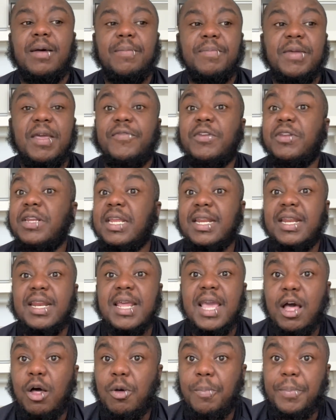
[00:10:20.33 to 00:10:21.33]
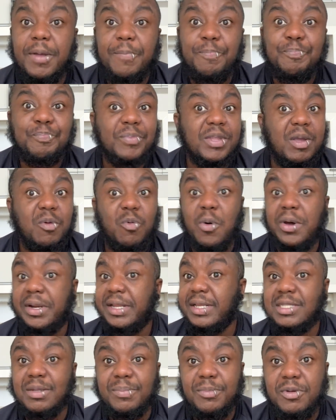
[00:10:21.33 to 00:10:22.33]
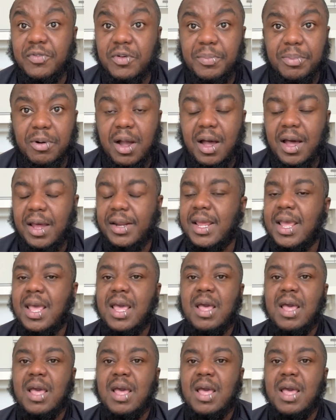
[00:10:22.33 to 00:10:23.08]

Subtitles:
if you need any help wanting to move abroad,